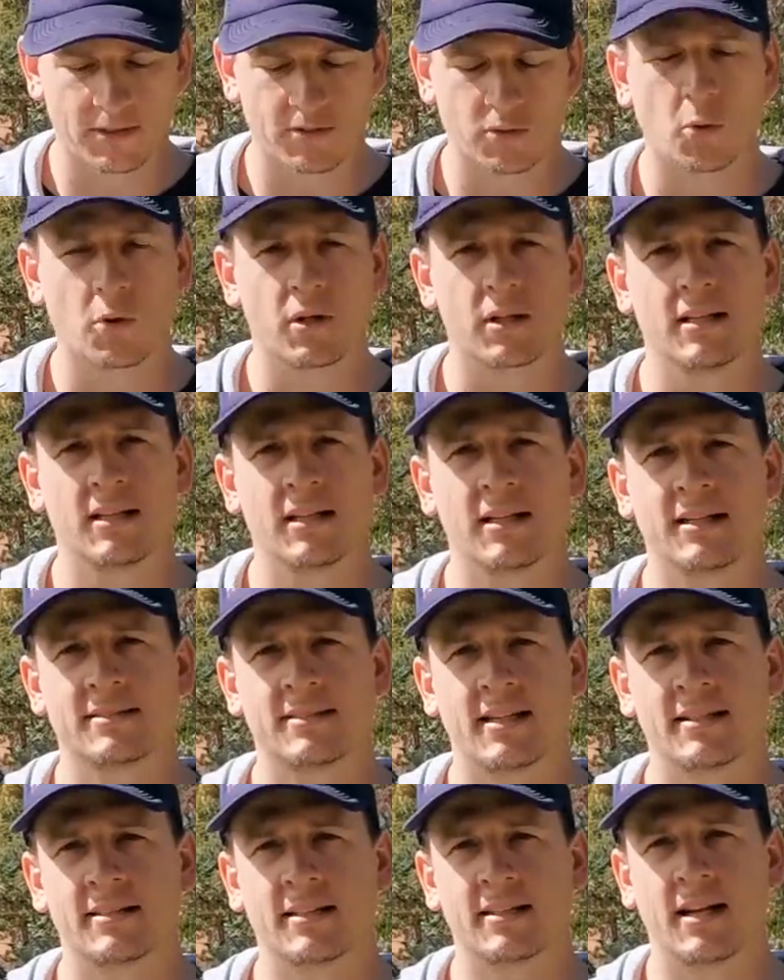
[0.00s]
It's all clearly
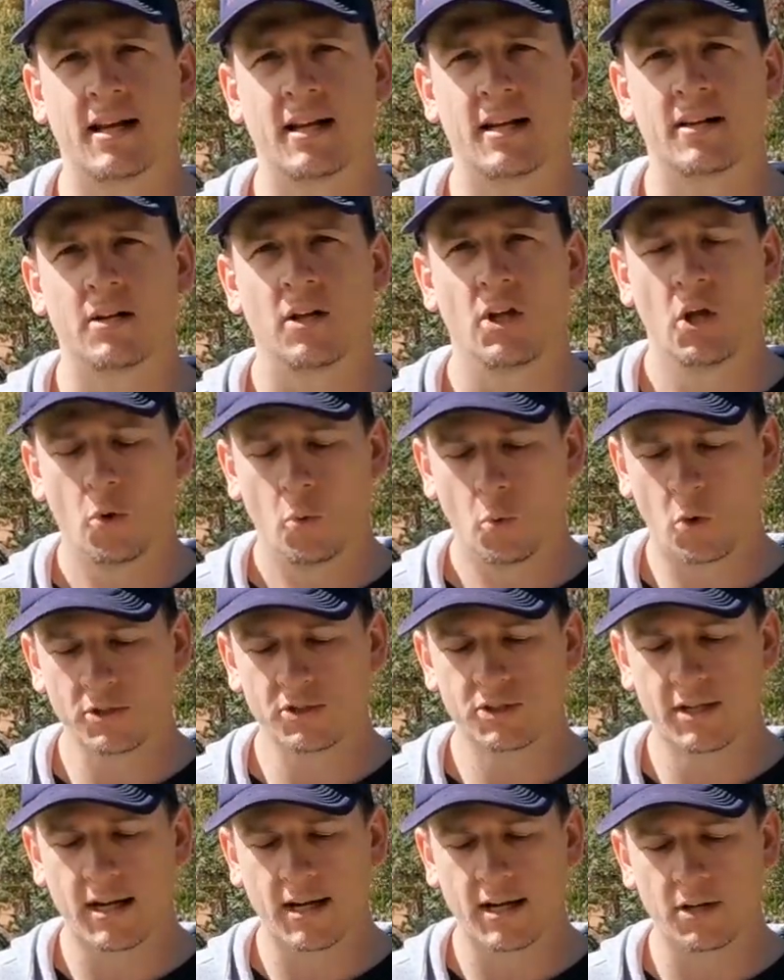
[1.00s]
designated
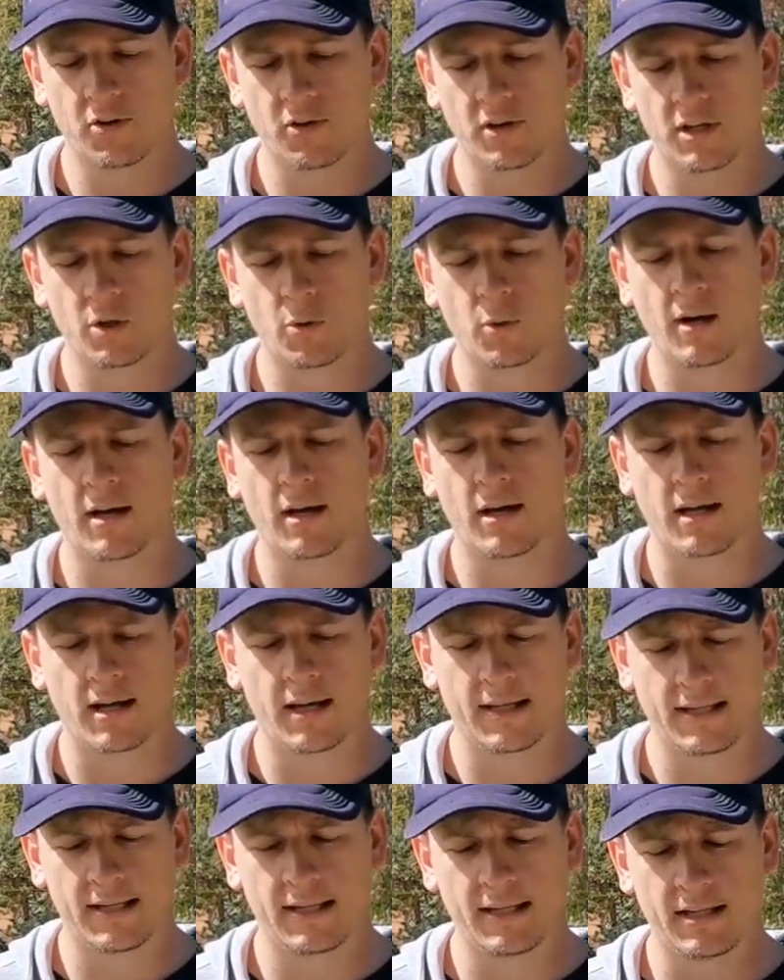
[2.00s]
which category you
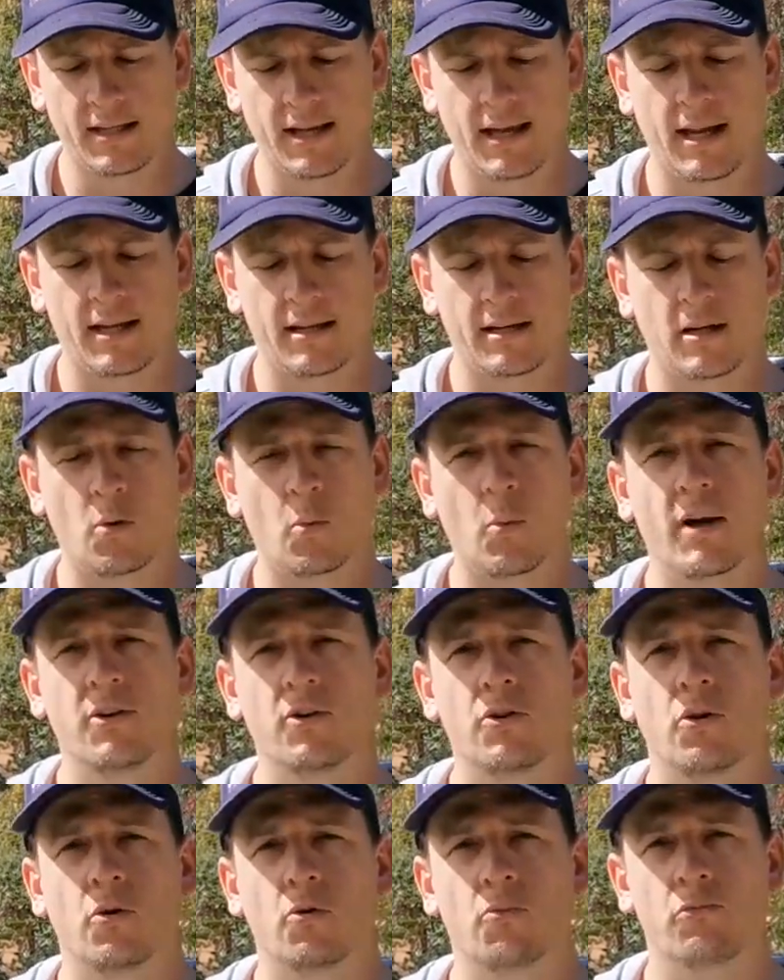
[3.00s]
are in and
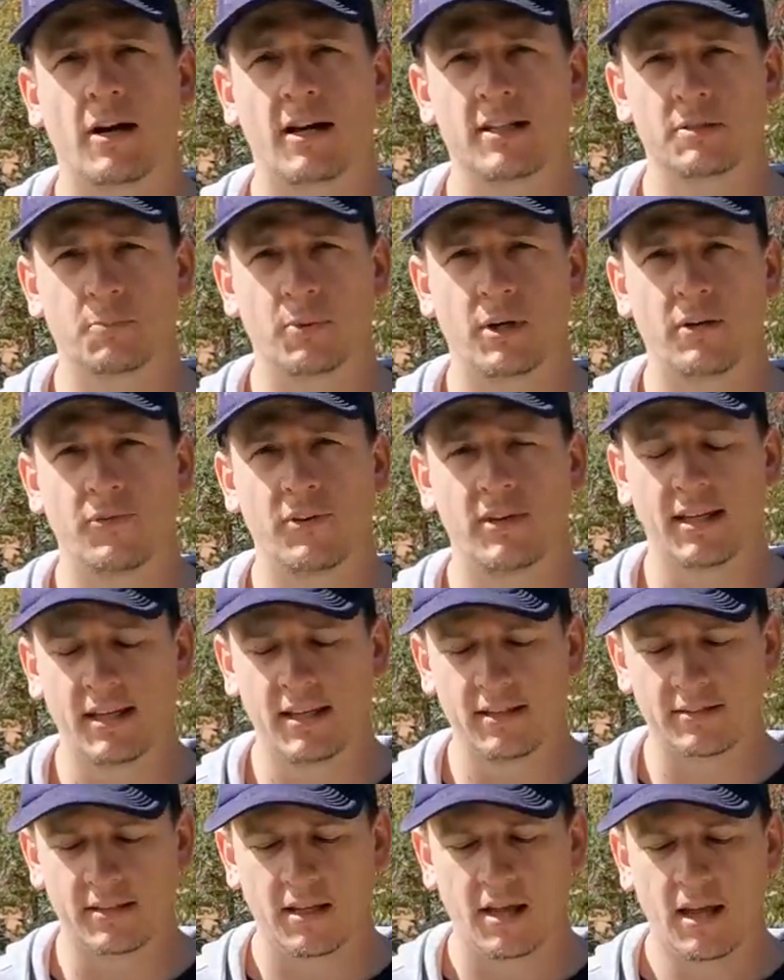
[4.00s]
when your race briefing
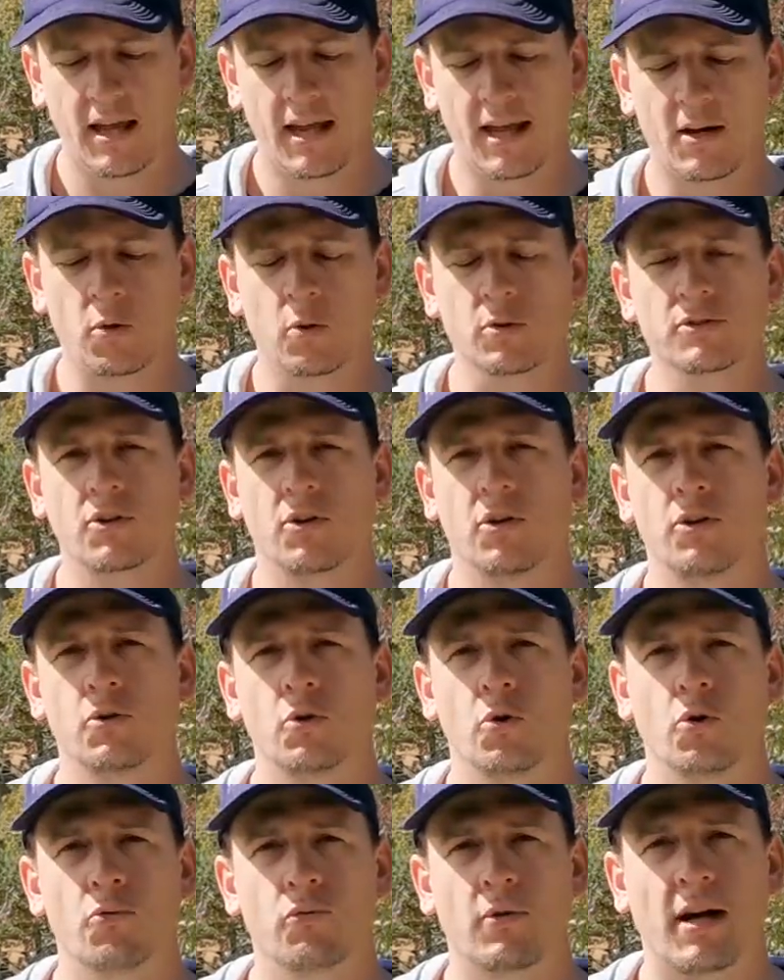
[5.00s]
is, and also
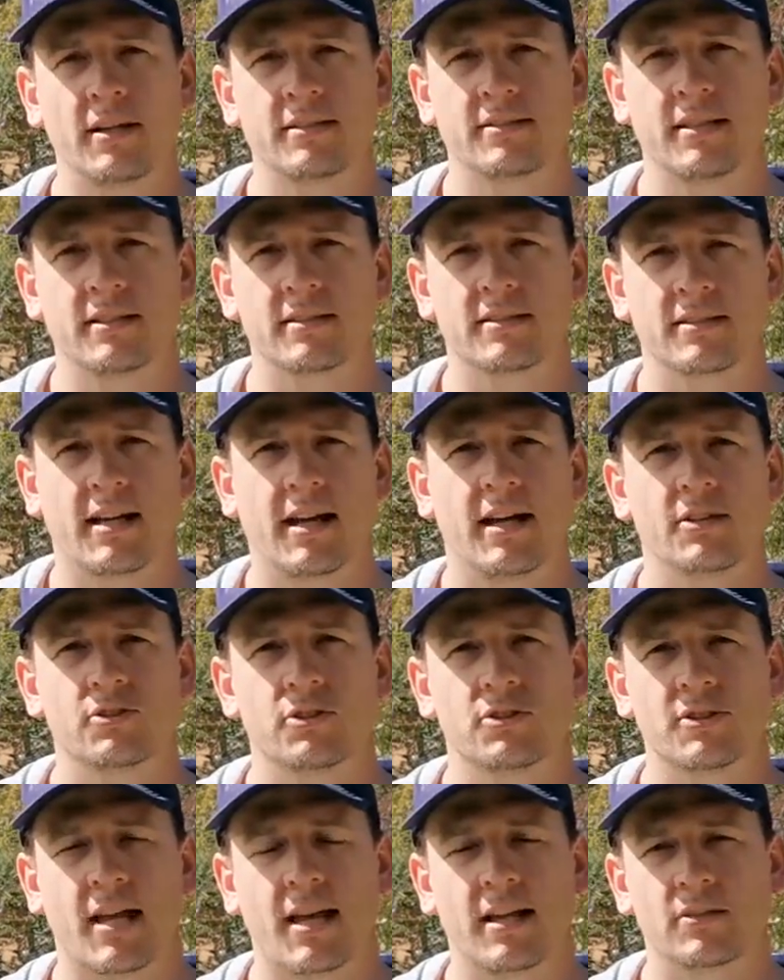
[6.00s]
your racing
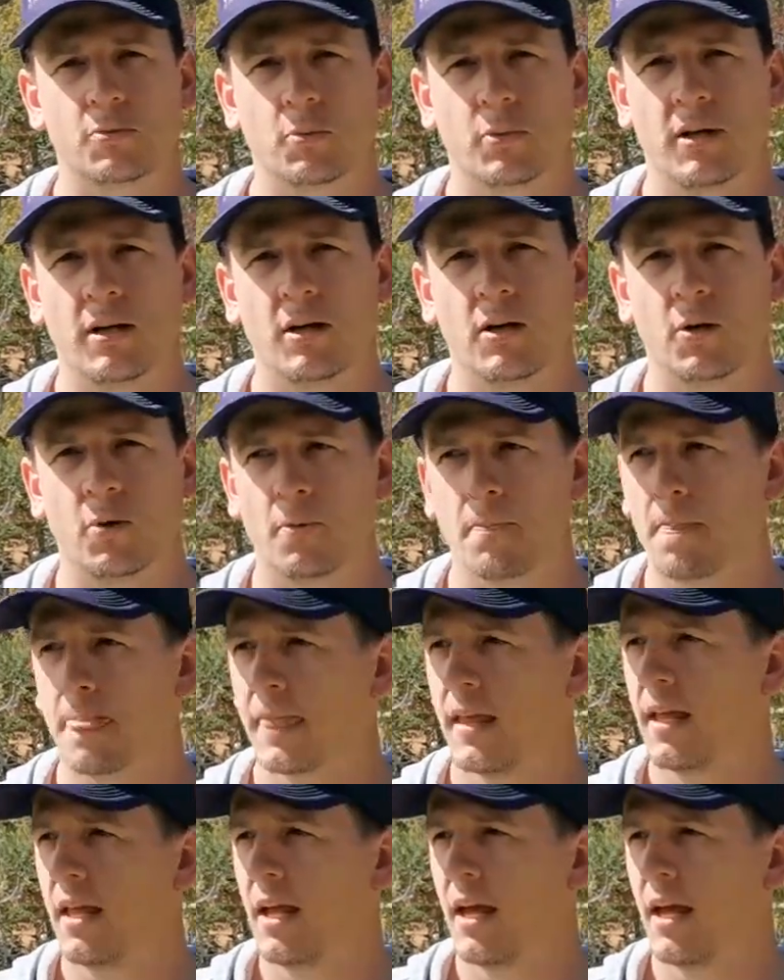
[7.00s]
stages as well.